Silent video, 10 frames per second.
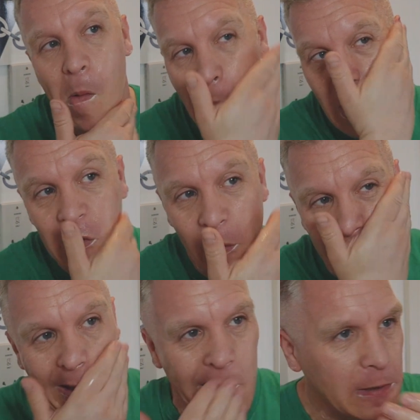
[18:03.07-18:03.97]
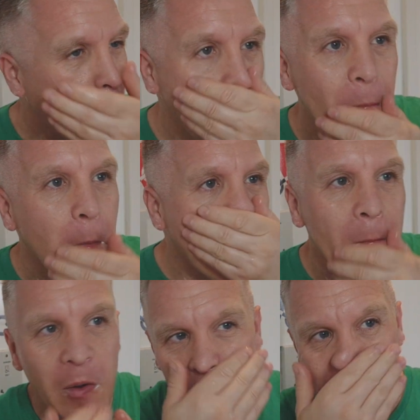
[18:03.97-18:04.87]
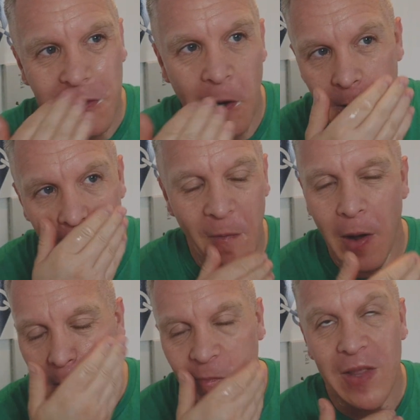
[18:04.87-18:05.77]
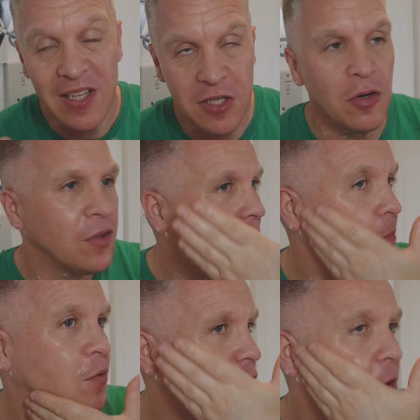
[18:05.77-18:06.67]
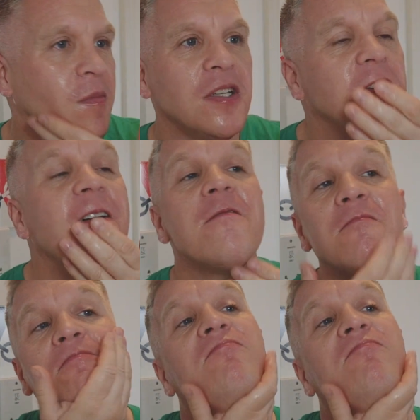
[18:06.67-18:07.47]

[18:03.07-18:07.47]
That's where it is. But it's gone. Well, that's still there, but the company's gone.